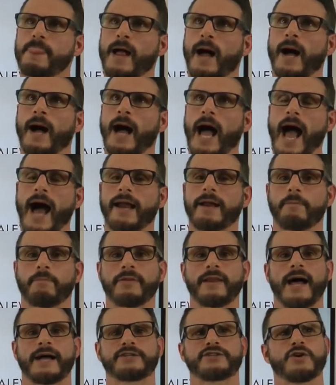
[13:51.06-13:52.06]
had a
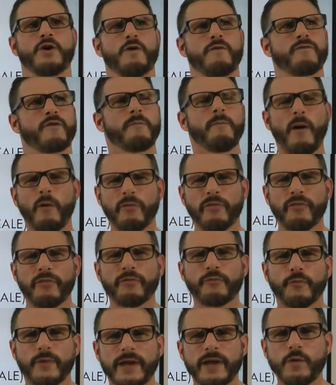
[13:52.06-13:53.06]
plateau for
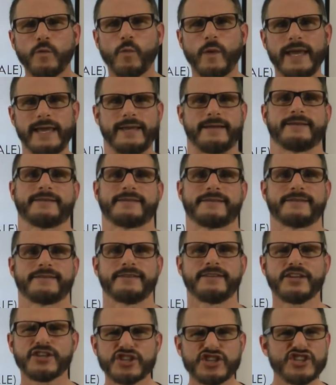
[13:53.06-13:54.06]
about 3 weeks,
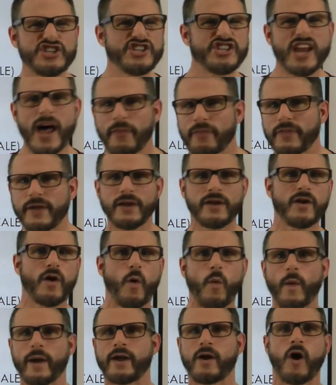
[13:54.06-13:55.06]
just nothing
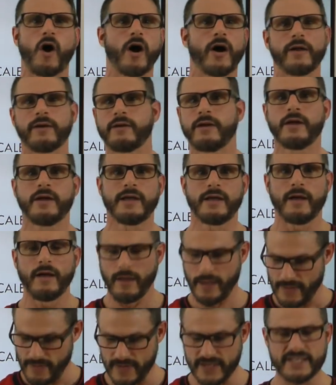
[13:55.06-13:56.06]
going on
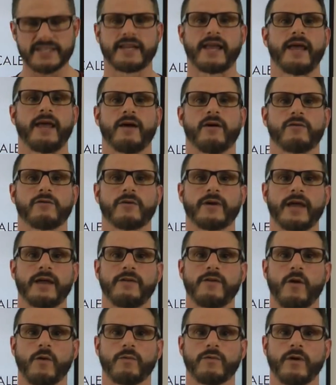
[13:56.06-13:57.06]
in the scale, okay?
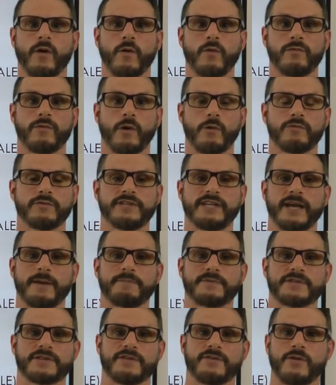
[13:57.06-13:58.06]
No
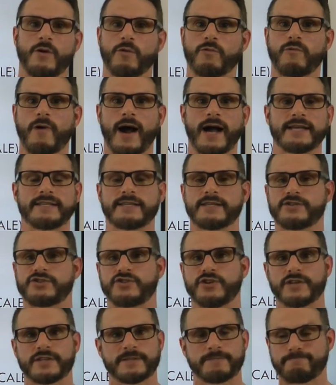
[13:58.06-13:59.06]
dips and no rises,
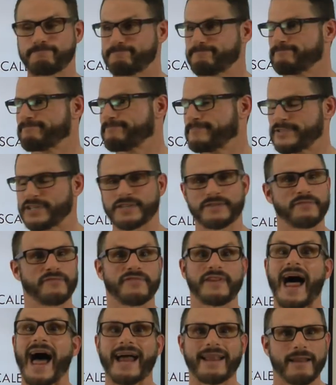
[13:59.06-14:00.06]
just
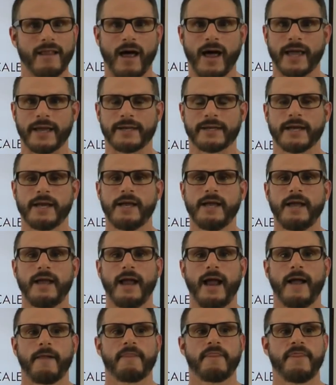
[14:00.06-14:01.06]
flatlined.
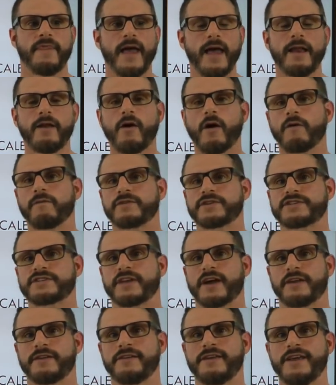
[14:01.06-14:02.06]
Then all of a
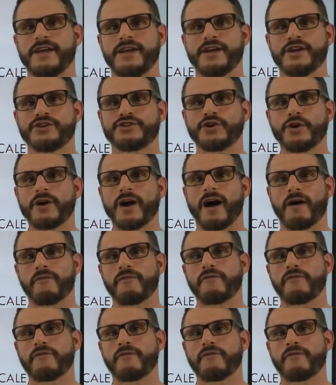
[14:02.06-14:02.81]
sudden, took a